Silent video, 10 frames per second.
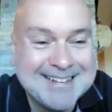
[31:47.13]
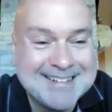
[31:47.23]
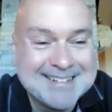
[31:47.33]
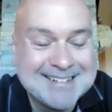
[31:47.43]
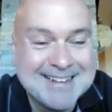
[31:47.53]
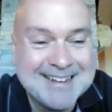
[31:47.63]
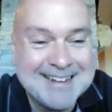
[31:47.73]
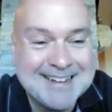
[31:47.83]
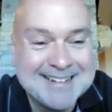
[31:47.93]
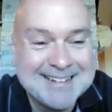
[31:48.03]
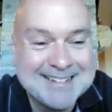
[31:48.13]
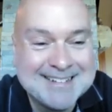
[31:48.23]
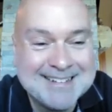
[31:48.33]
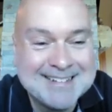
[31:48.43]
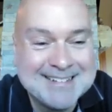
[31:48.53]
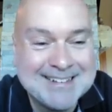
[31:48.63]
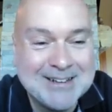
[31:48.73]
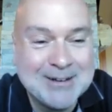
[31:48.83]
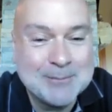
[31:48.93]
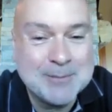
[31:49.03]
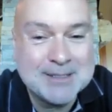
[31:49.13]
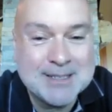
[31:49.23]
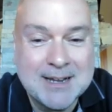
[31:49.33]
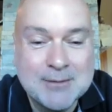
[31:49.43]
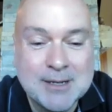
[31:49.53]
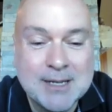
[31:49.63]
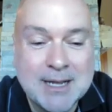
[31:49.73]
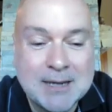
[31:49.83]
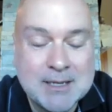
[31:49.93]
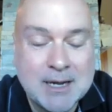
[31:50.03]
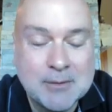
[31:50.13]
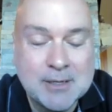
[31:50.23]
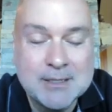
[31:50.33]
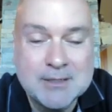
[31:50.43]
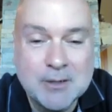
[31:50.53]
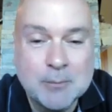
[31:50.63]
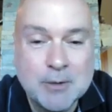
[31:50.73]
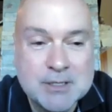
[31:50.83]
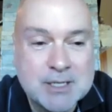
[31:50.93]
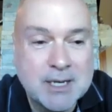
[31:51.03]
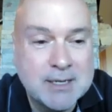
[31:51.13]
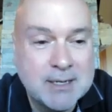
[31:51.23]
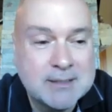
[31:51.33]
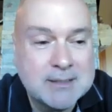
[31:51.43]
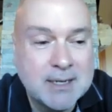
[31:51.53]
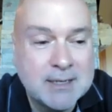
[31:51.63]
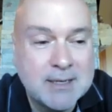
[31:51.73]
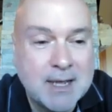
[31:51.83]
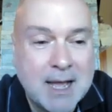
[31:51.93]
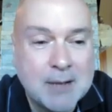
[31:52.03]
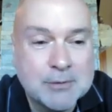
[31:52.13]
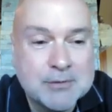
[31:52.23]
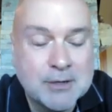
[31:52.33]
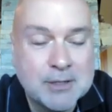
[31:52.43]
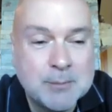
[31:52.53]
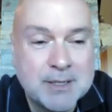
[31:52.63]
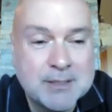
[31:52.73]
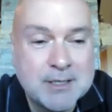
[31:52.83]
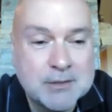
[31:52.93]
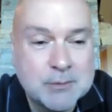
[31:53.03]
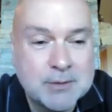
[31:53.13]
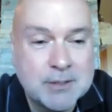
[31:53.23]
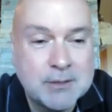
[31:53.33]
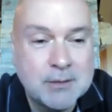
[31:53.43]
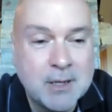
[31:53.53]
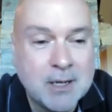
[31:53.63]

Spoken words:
Yeah. No, but I really do appreciate it, and I will certainly be in touch with you.